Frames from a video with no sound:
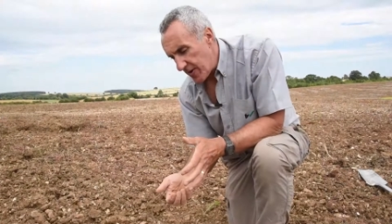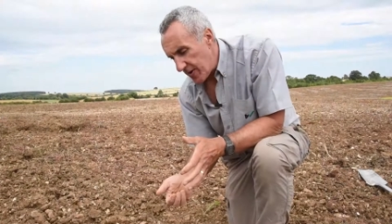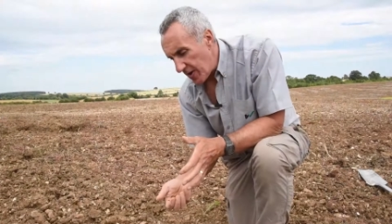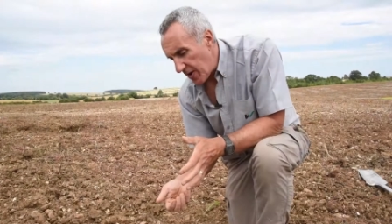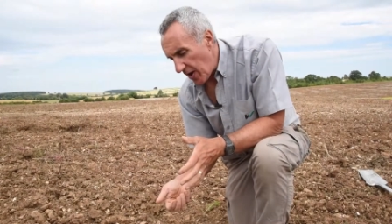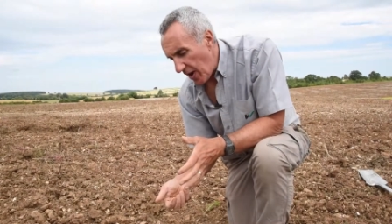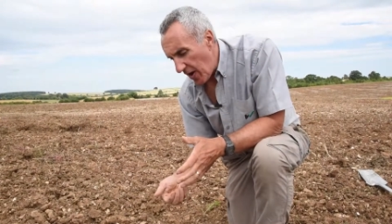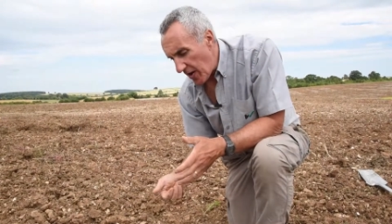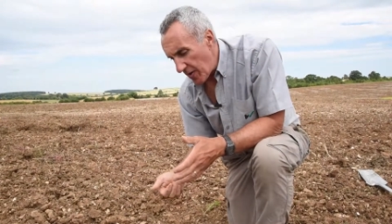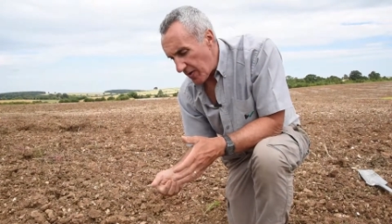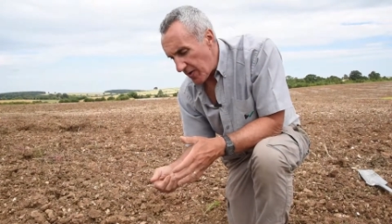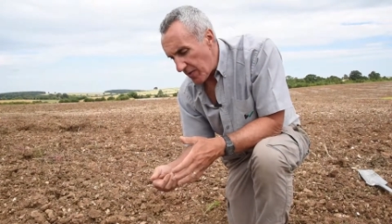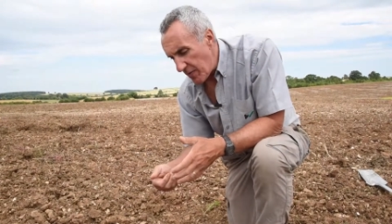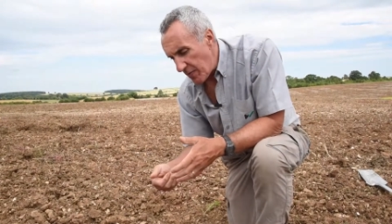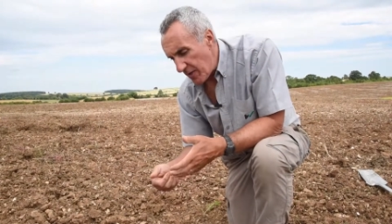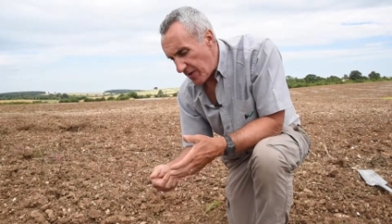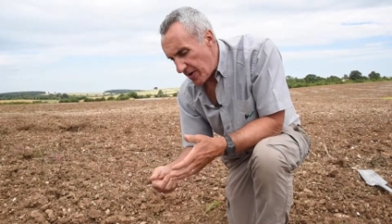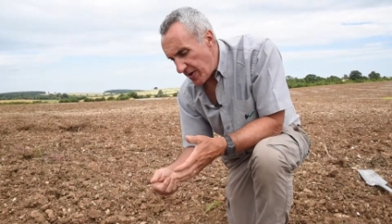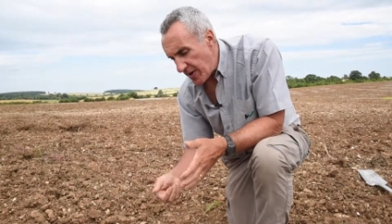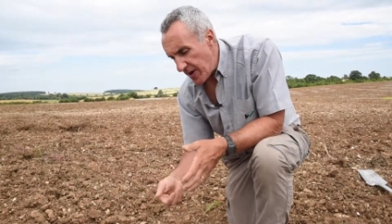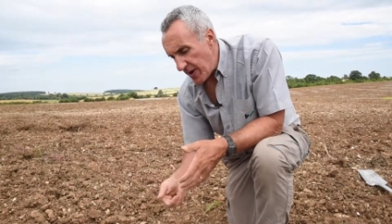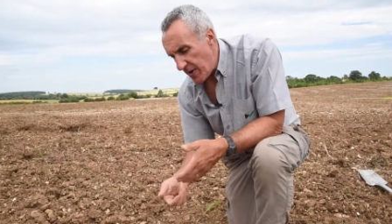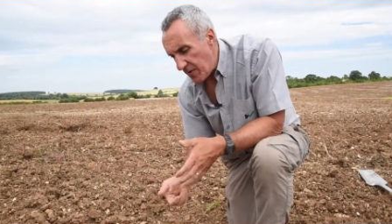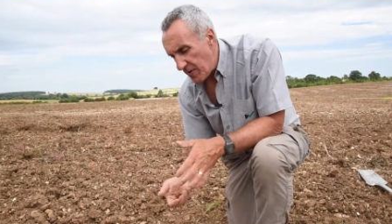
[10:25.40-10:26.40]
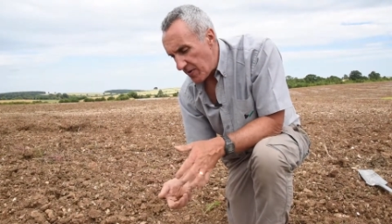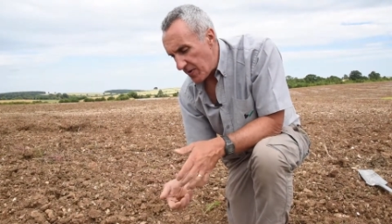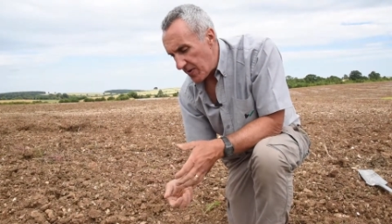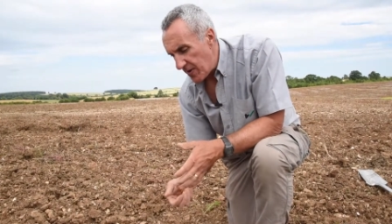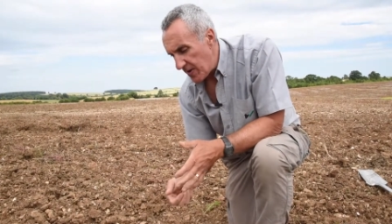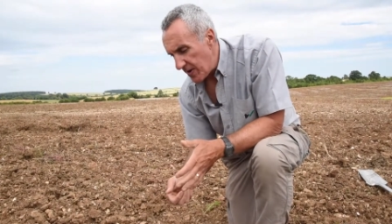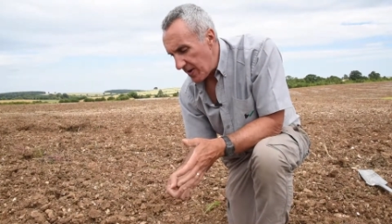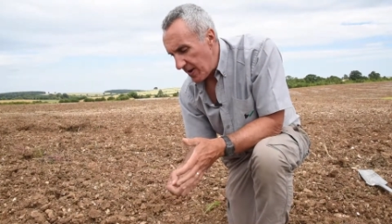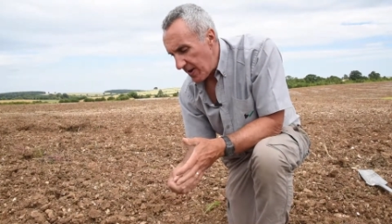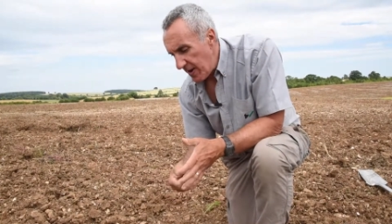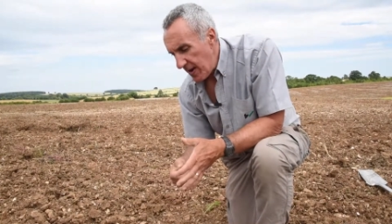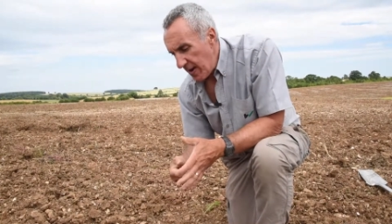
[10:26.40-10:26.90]
start to
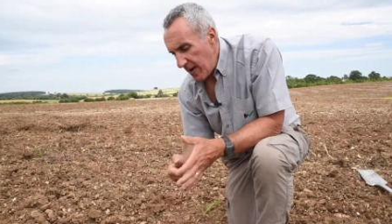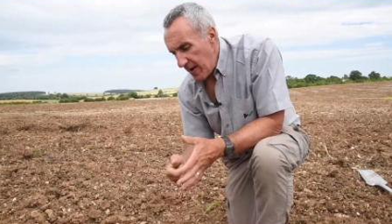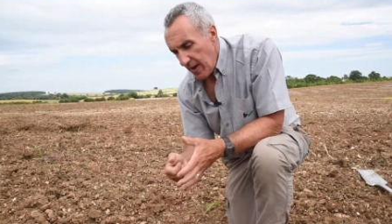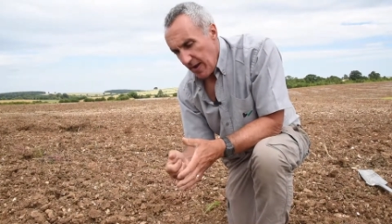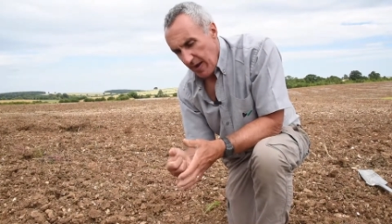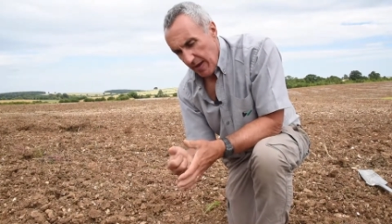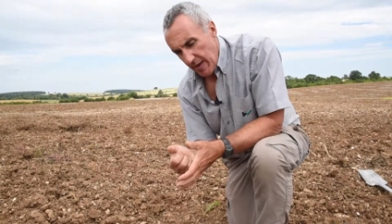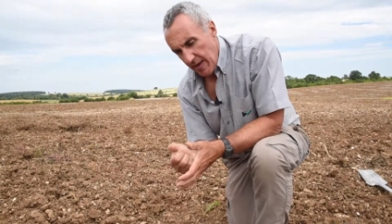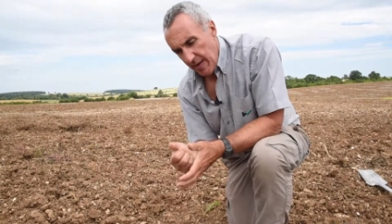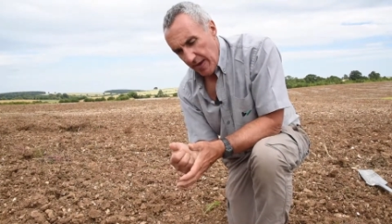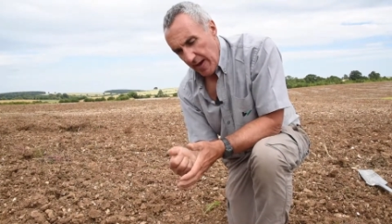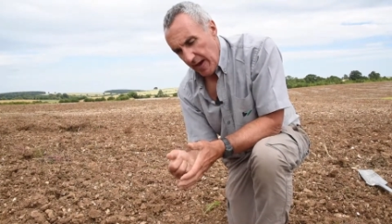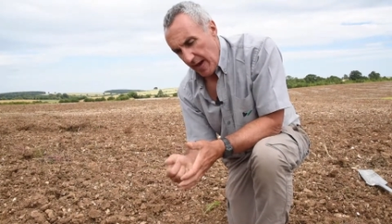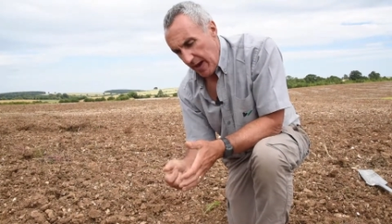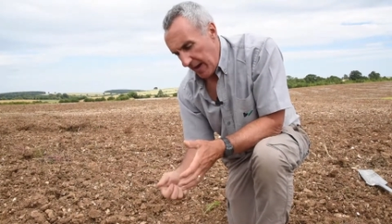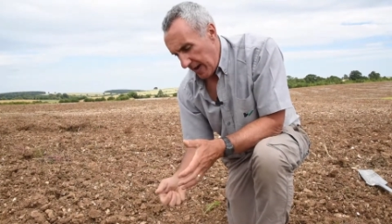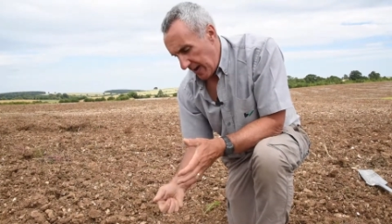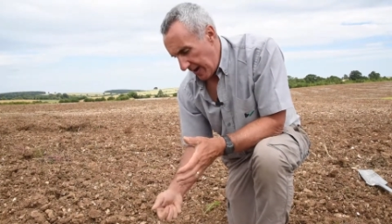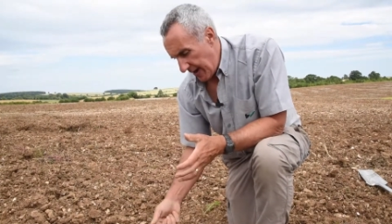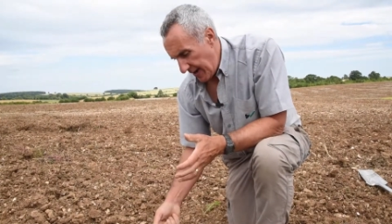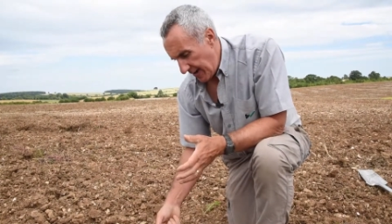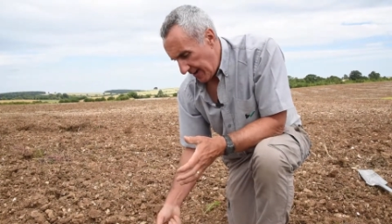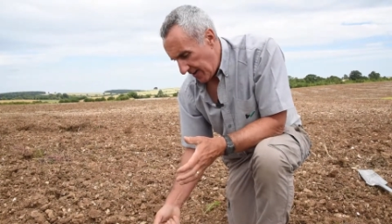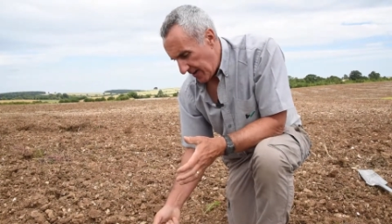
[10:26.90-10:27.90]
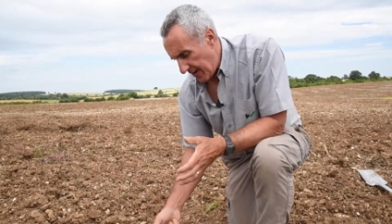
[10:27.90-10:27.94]
reduce in